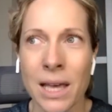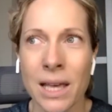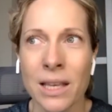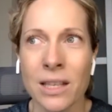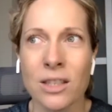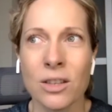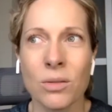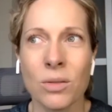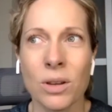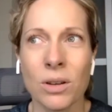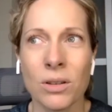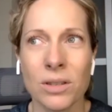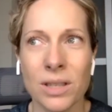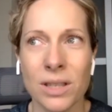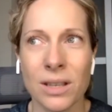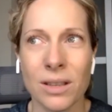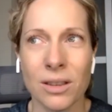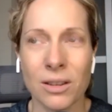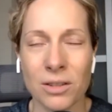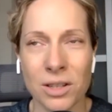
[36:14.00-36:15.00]
so
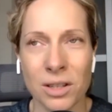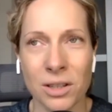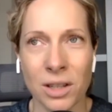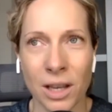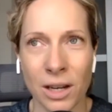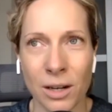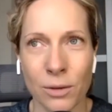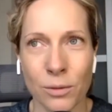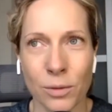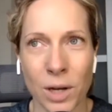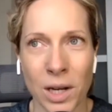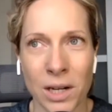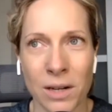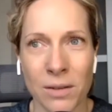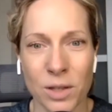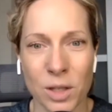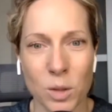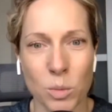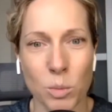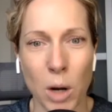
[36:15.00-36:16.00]
there's a lot of kind of
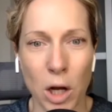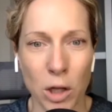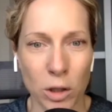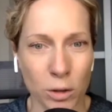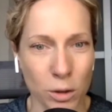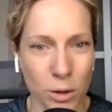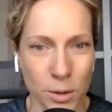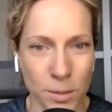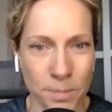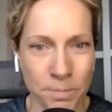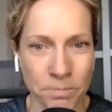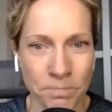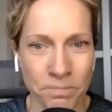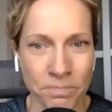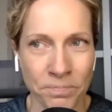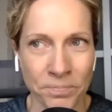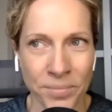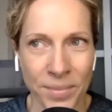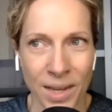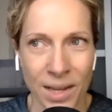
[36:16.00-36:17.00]
smaller
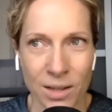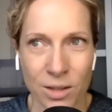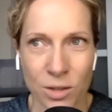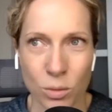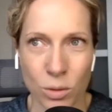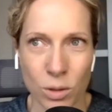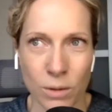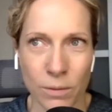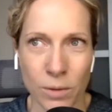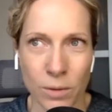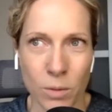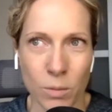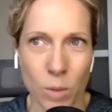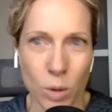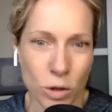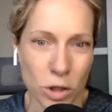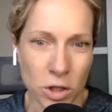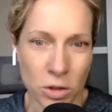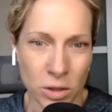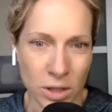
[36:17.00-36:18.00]
sort of
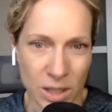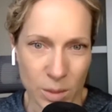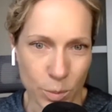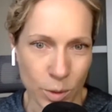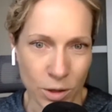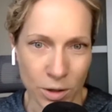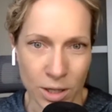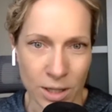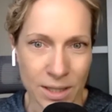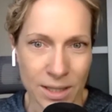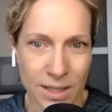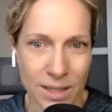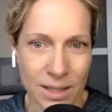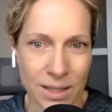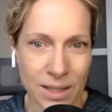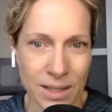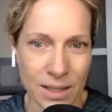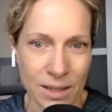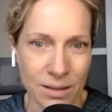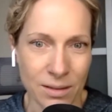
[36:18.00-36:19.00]
emotional
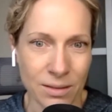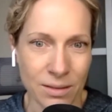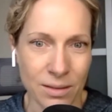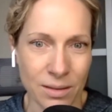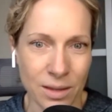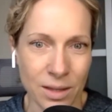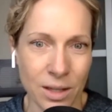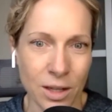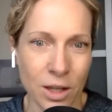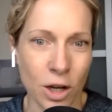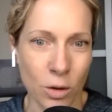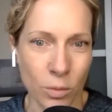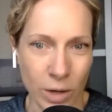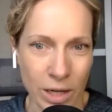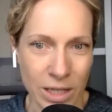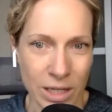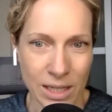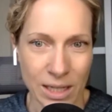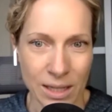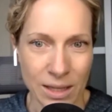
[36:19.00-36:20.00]
experiences that go
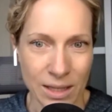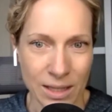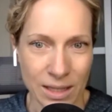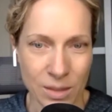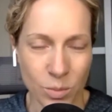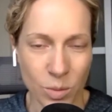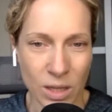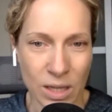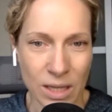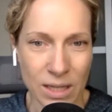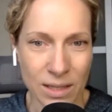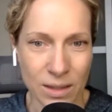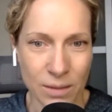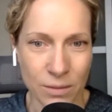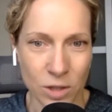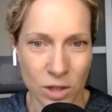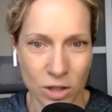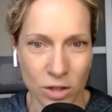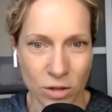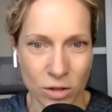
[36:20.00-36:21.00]
into this piece of
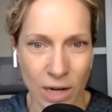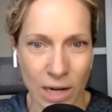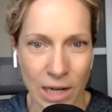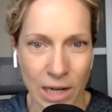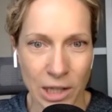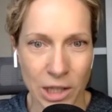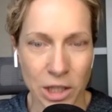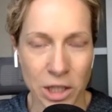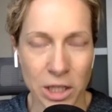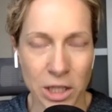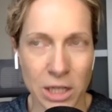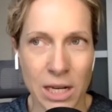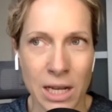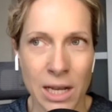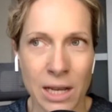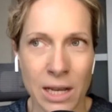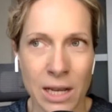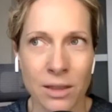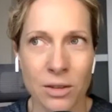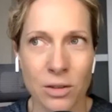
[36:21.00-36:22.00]
distraction.
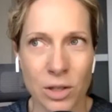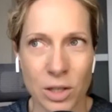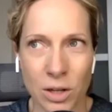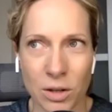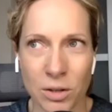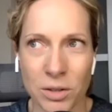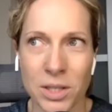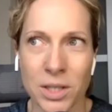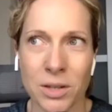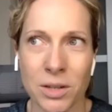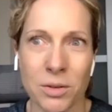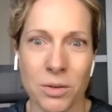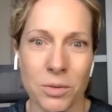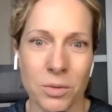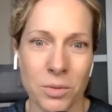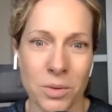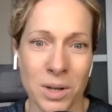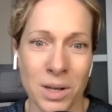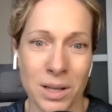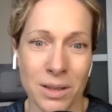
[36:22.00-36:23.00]
There's
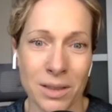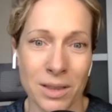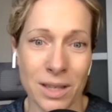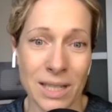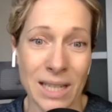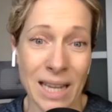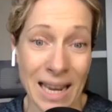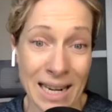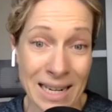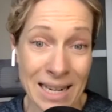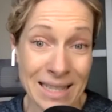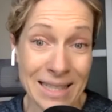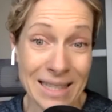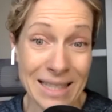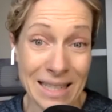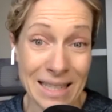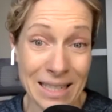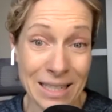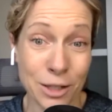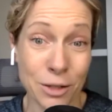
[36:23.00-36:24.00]
also the
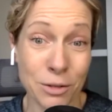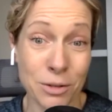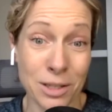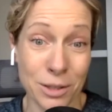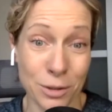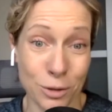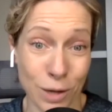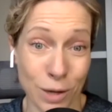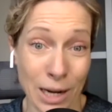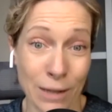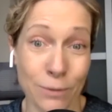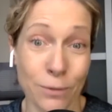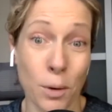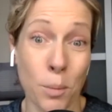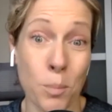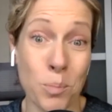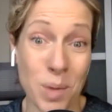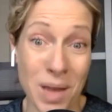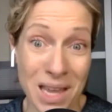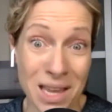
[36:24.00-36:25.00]
tendency to distract
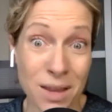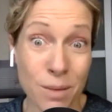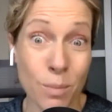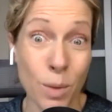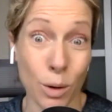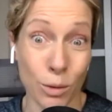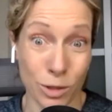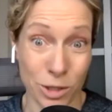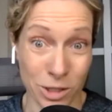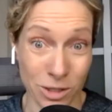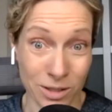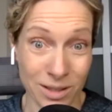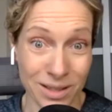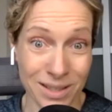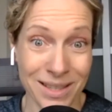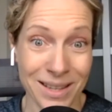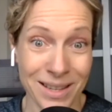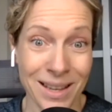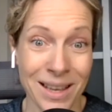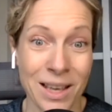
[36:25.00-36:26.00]
from big
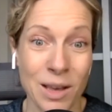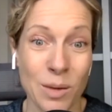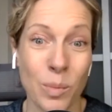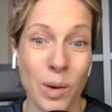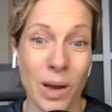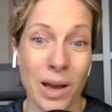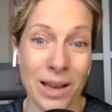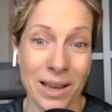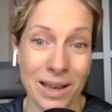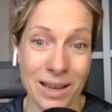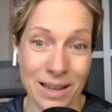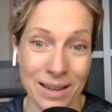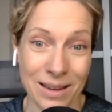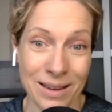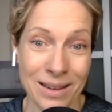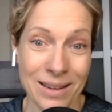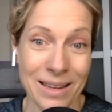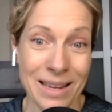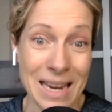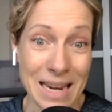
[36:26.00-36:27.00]
emotions by
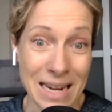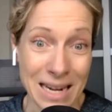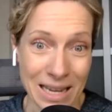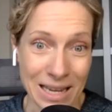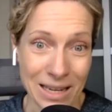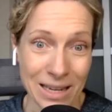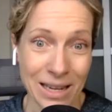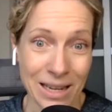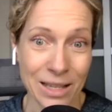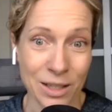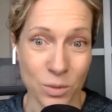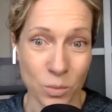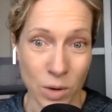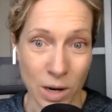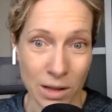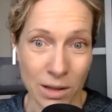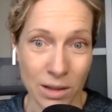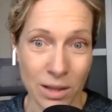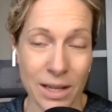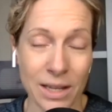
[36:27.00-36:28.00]
eating as
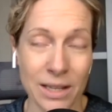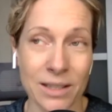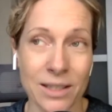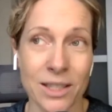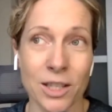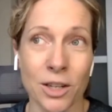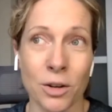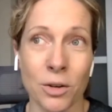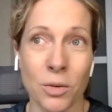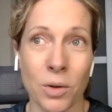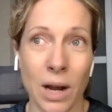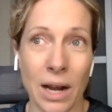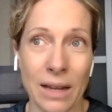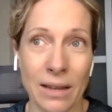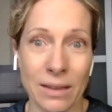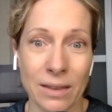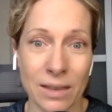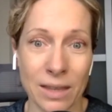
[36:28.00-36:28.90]
well. And so sure.